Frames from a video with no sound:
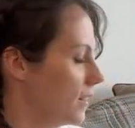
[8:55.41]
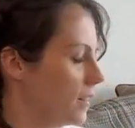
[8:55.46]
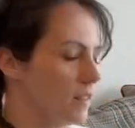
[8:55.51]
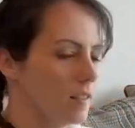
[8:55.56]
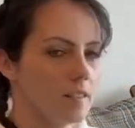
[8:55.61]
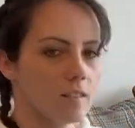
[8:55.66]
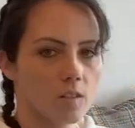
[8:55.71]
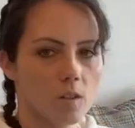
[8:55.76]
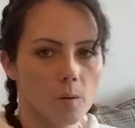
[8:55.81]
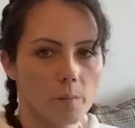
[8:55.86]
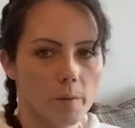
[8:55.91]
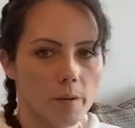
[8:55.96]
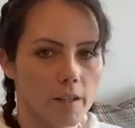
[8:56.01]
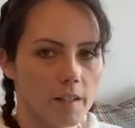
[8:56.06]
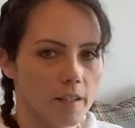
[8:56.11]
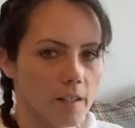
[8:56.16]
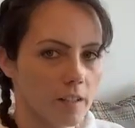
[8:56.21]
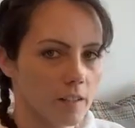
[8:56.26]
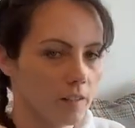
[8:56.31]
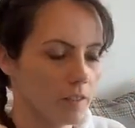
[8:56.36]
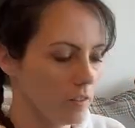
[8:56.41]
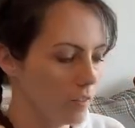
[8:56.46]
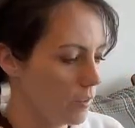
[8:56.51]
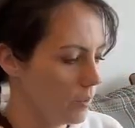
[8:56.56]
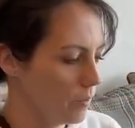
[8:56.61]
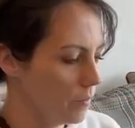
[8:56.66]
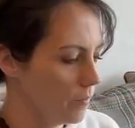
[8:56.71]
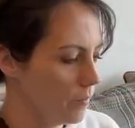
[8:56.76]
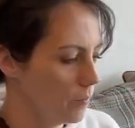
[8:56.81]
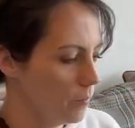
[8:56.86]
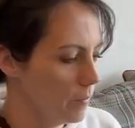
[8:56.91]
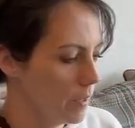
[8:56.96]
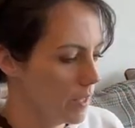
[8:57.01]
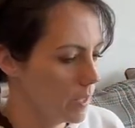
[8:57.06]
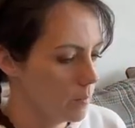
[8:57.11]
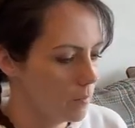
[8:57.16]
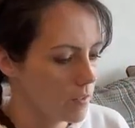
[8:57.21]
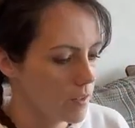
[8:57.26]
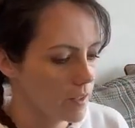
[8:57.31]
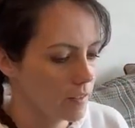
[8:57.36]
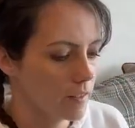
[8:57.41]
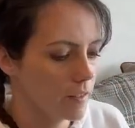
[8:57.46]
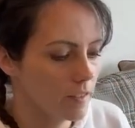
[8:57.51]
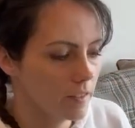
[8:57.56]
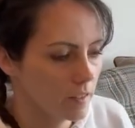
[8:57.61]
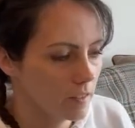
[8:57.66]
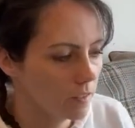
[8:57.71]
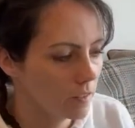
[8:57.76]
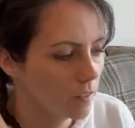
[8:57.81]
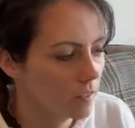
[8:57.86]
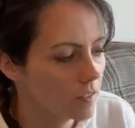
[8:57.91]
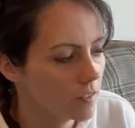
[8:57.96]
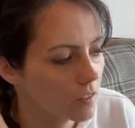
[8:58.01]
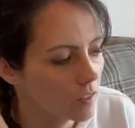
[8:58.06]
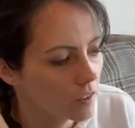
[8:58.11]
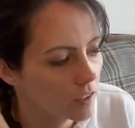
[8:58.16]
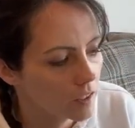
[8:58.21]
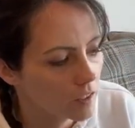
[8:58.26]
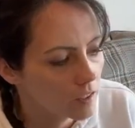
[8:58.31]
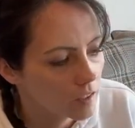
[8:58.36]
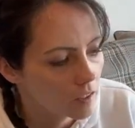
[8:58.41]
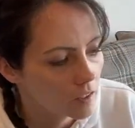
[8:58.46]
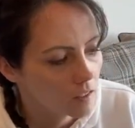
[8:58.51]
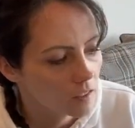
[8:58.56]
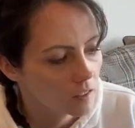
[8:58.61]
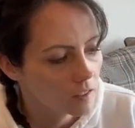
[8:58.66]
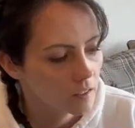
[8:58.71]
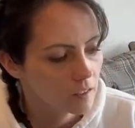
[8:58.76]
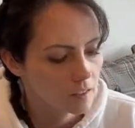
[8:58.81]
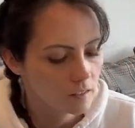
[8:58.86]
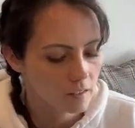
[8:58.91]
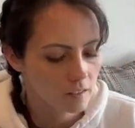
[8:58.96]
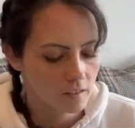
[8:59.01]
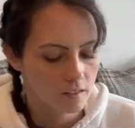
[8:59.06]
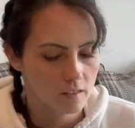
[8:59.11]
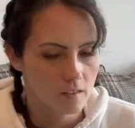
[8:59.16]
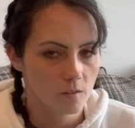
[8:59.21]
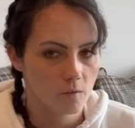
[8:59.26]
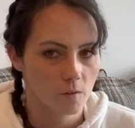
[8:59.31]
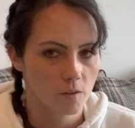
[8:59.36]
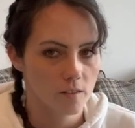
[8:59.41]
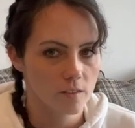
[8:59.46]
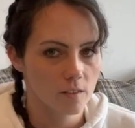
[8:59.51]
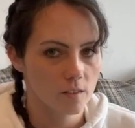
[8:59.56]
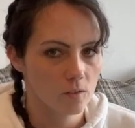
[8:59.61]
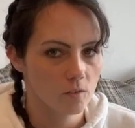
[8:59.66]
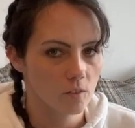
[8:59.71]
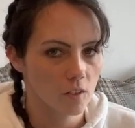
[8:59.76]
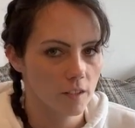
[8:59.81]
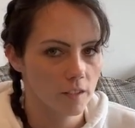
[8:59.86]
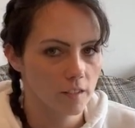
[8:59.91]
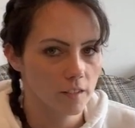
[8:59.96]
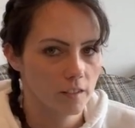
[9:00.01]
He's got a pen. Hang on, I've got to make him think that I don't know he's got it, because otherwise he'll run.